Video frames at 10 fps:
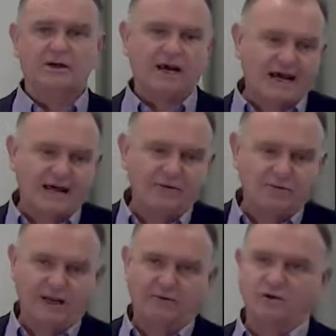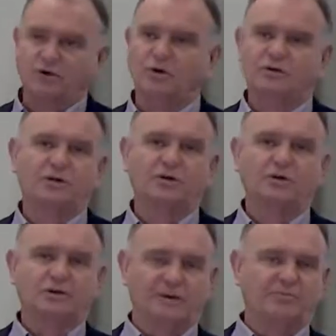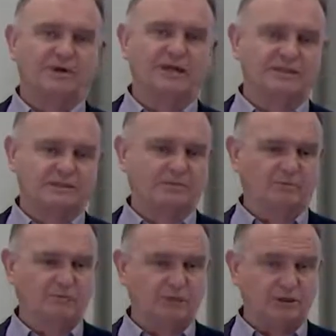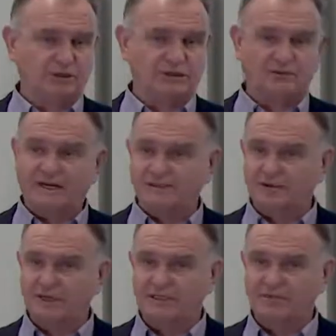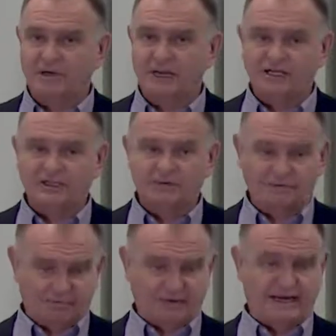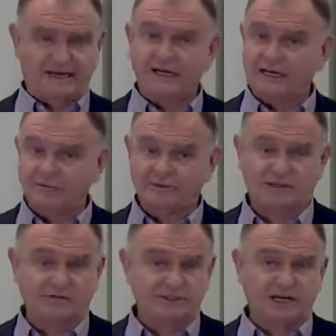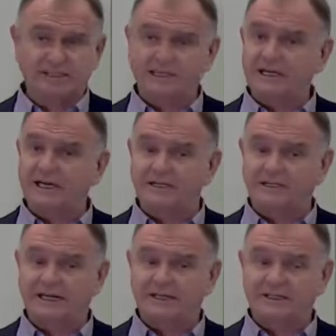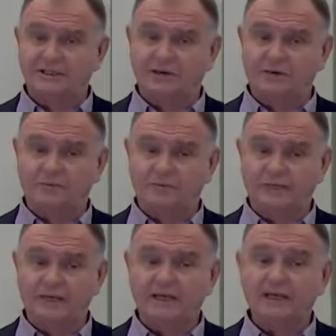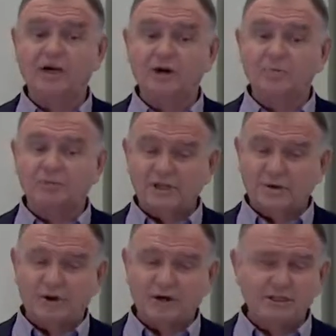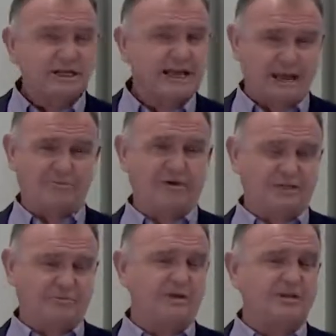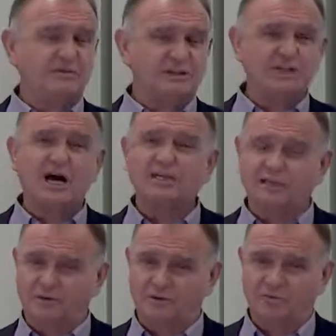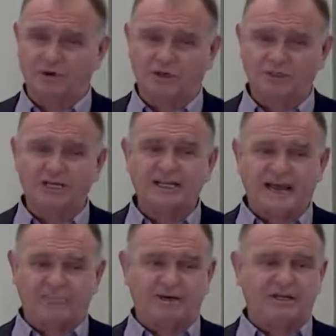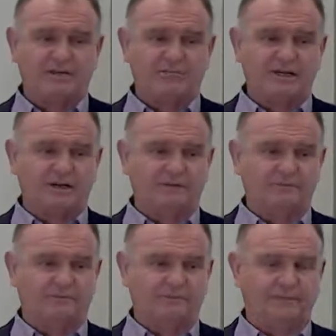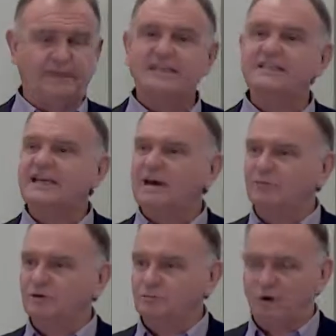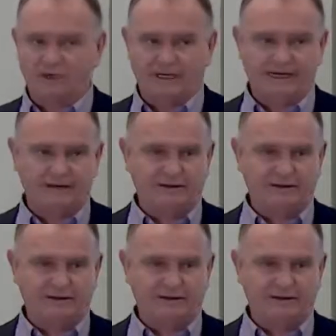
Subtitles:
and there was also companies producing reservoir simulation like Eclipse that started in 1982. But there was a gap in the middle, there was starting to emerge a gap in the middle, and this gap was modeling.